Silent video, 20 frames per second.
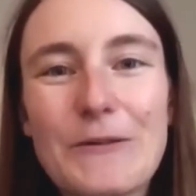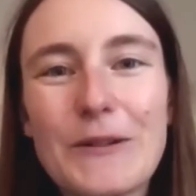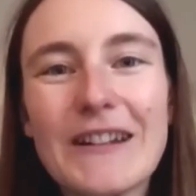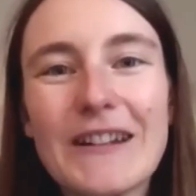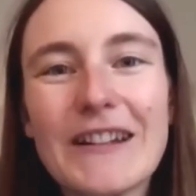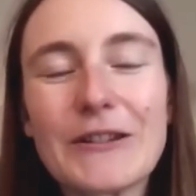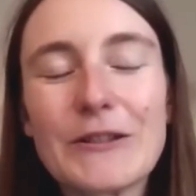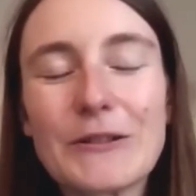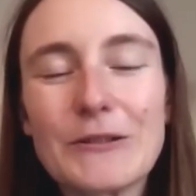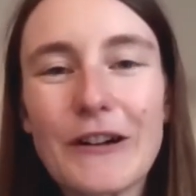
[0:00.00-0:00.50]
with
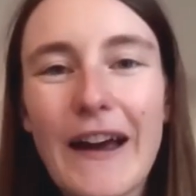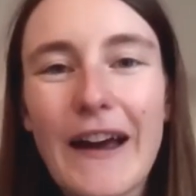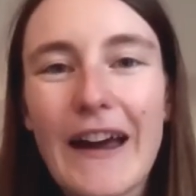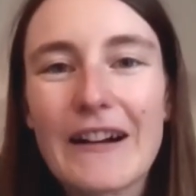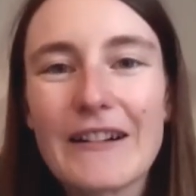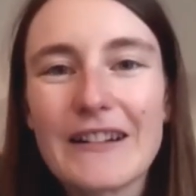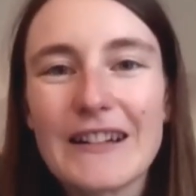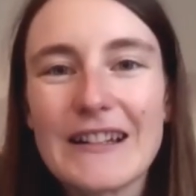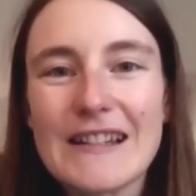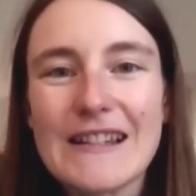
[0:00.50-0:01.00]
the two
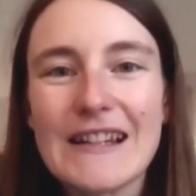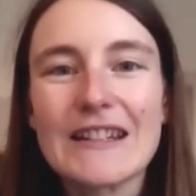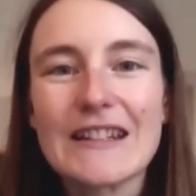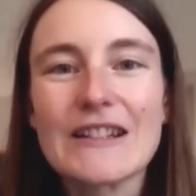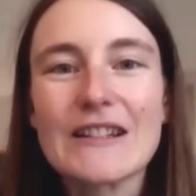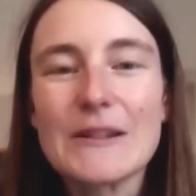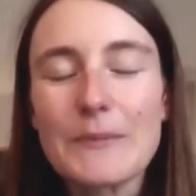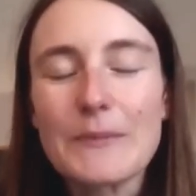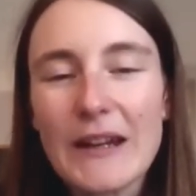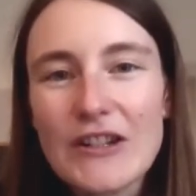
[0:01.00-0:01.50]
areas I
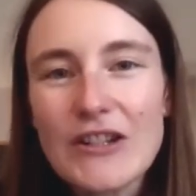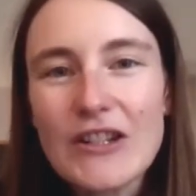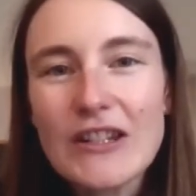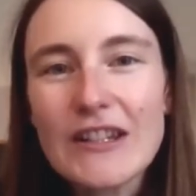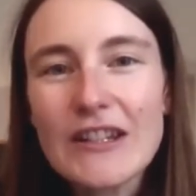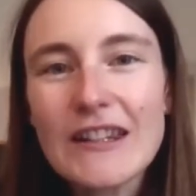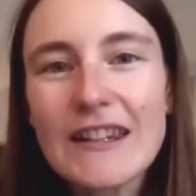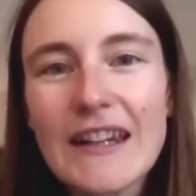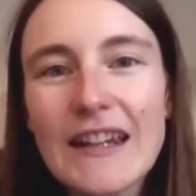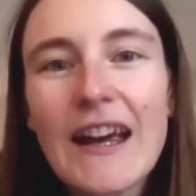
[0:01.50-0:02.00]
just
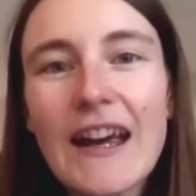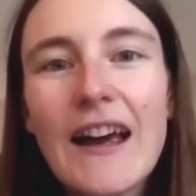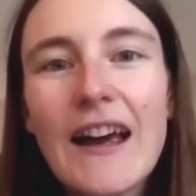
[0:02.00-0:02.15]
mentioned.